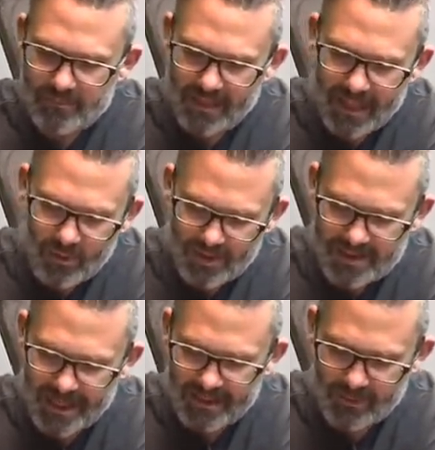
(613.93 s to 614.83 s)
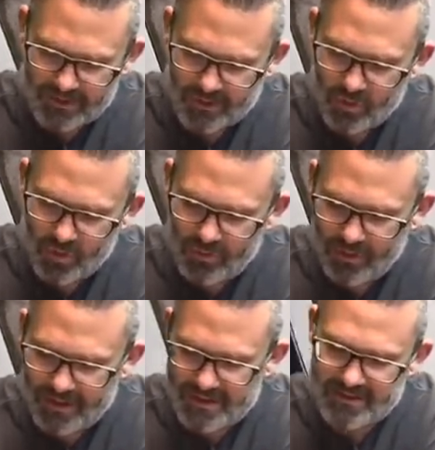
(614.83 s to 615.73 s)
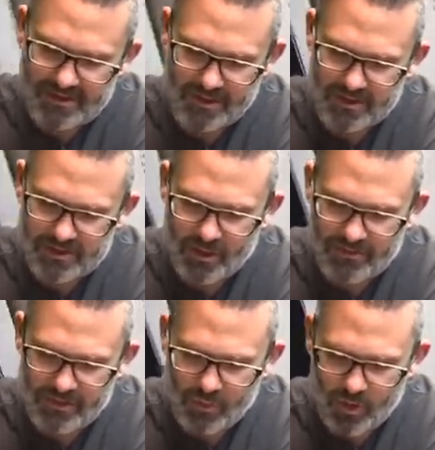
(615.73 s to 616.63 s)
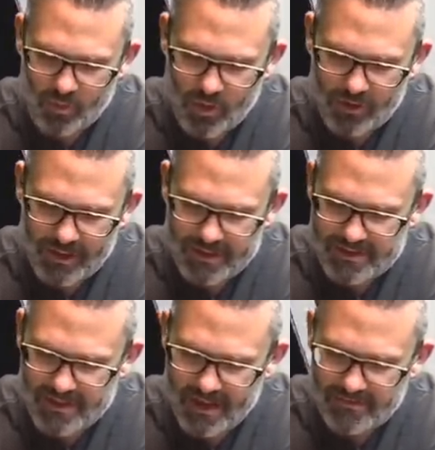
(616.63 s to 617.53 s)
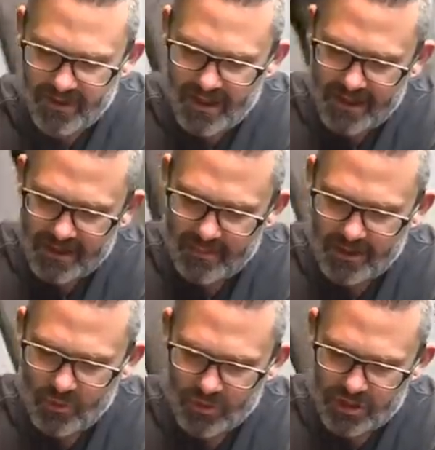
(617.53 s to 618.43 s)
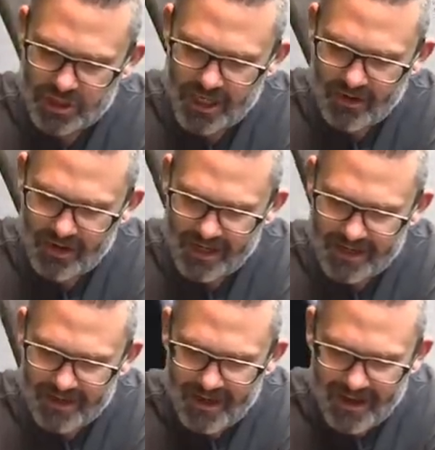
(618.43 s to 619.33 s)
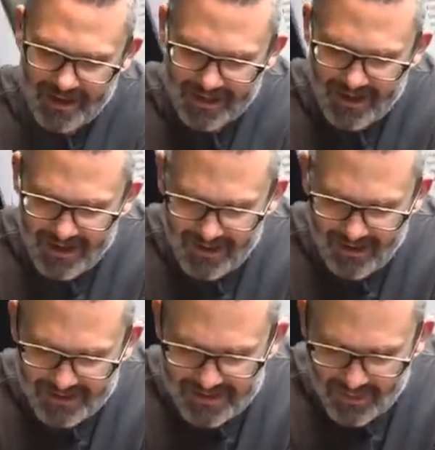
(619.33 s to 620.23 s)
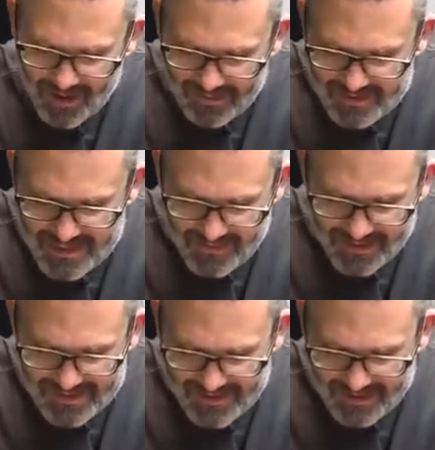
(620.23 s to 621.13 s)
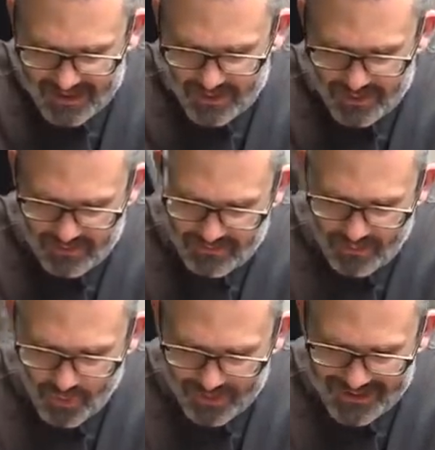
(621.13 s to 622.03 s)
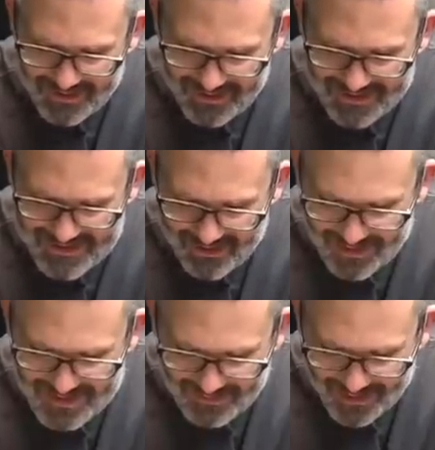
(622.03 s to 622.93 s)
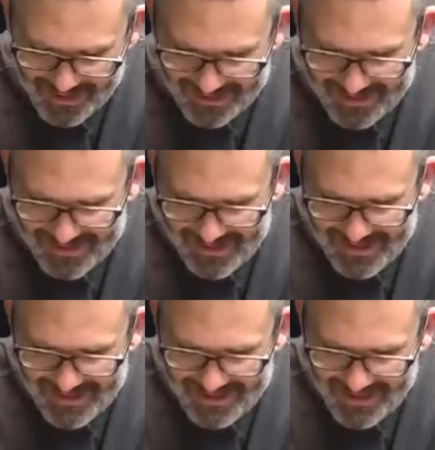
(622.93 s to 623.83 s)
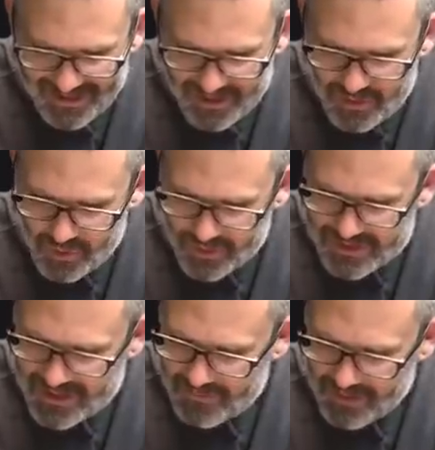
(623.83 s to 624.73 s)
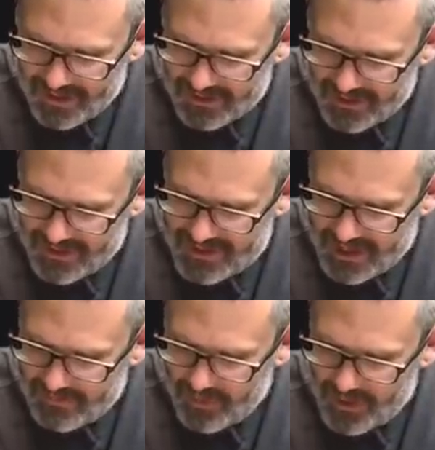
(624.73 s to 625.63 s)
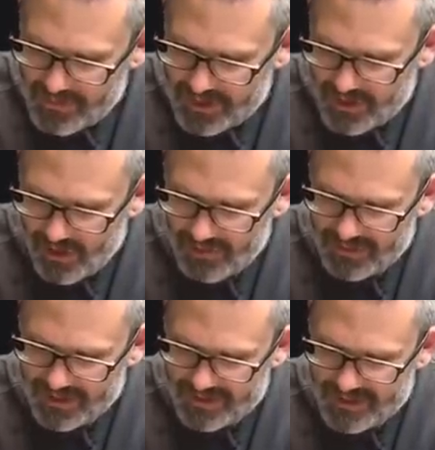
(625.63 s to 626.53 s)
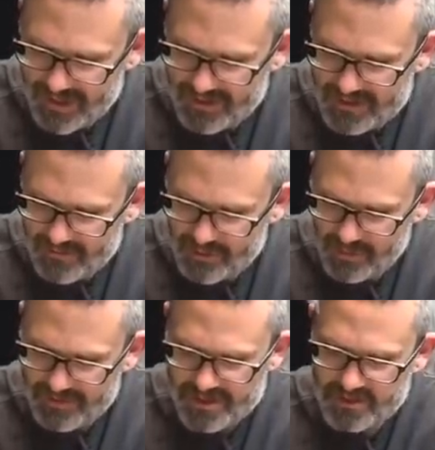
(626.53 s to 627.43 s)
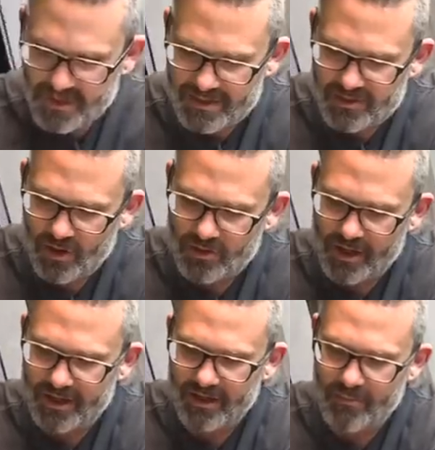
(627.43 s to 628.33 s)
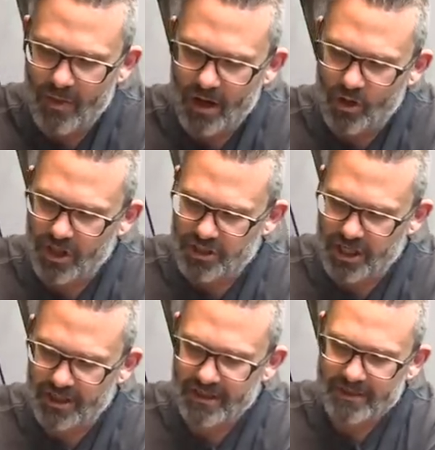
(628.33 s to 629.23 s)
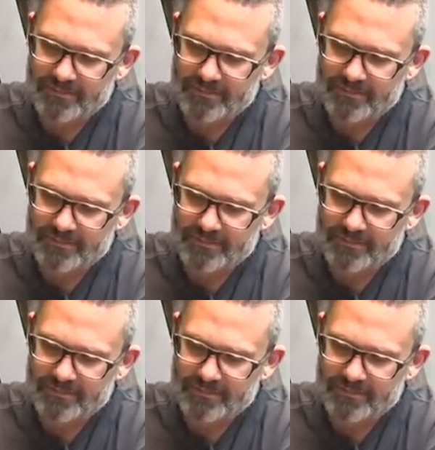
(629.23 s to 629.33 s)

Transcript: Black Orcs hanging out with the Kruleboyz, you know, to show off the new Orc War Clan stuff, the big cool chariot. And I kind of hunted around to see if I could see anything new in the fold here, because there are some, like, kind of cool stuff, but it looks like pretty much all of the standard stuff from the previous edition. we got a Stardrake and a Maw-krusha,